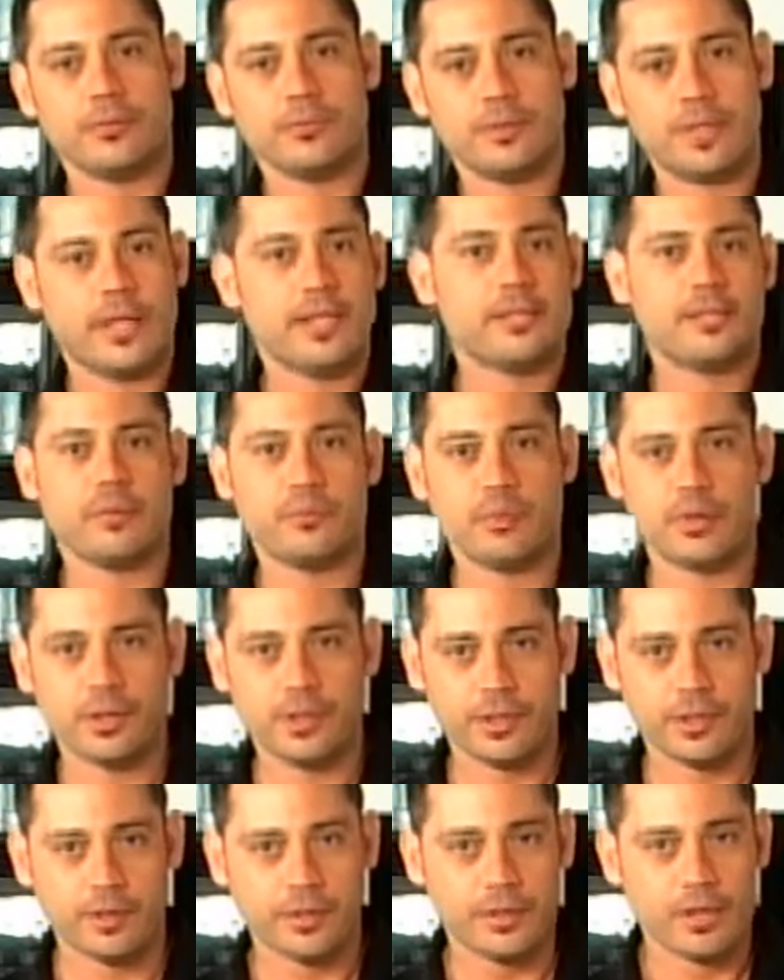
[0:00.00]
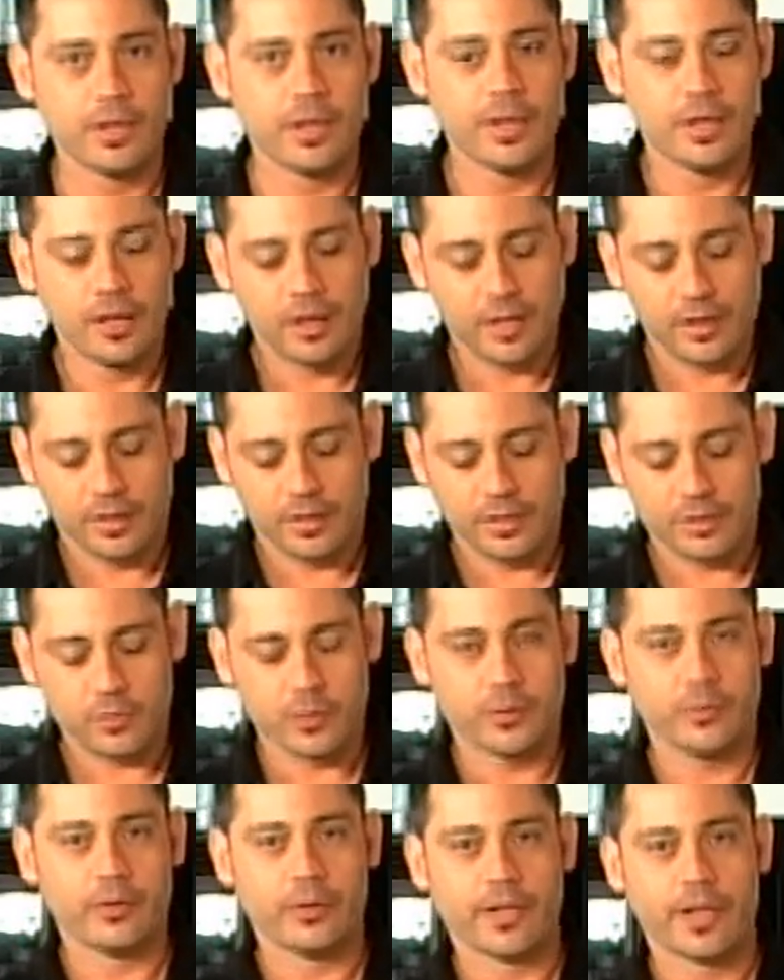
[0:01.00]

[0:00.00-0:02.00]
tasted pretty good because we were